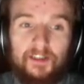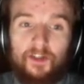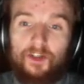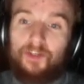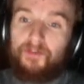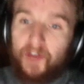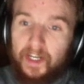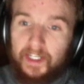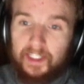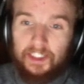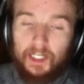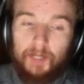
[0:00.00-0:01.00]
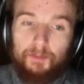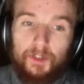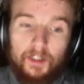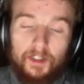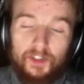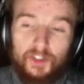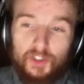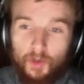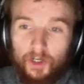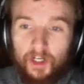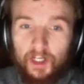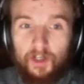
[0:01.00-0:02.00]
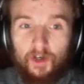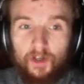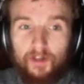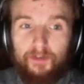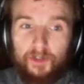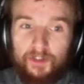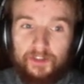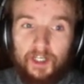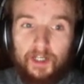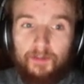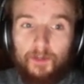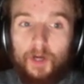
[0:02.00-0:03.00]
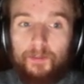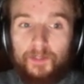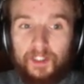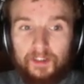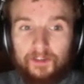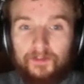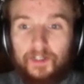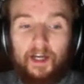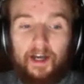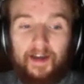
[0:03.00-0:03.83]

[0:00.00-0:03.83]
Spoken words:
the defending champion, struggling on the first time up Kielsvej,